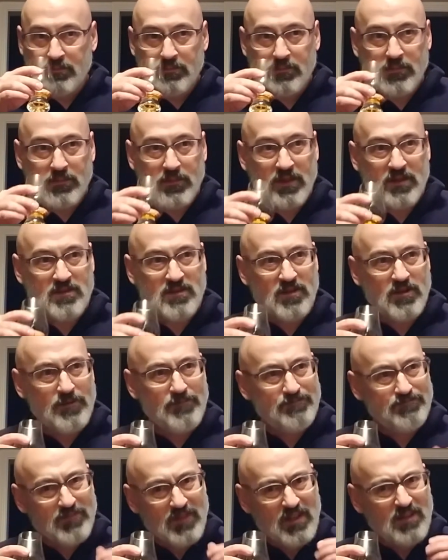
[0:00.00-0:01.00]
There's a
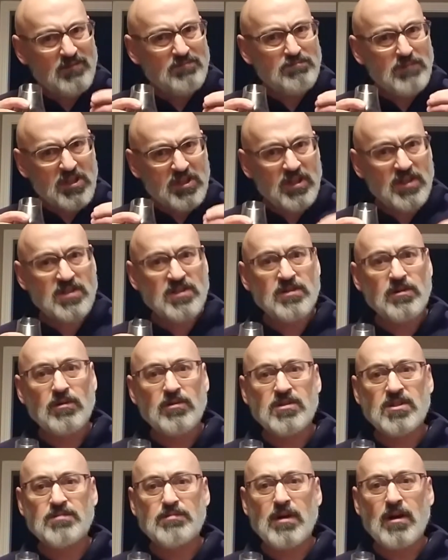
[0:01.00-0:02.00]
medicinal
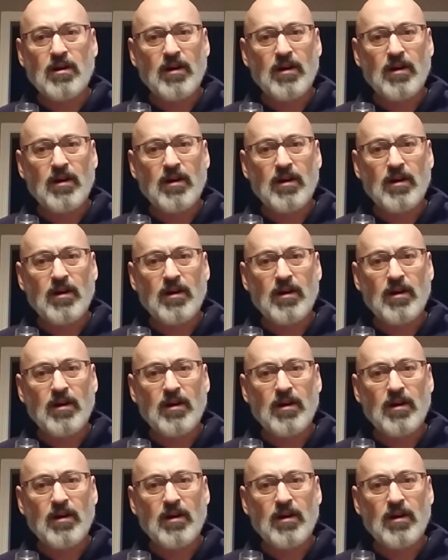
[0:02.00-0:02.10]
smell.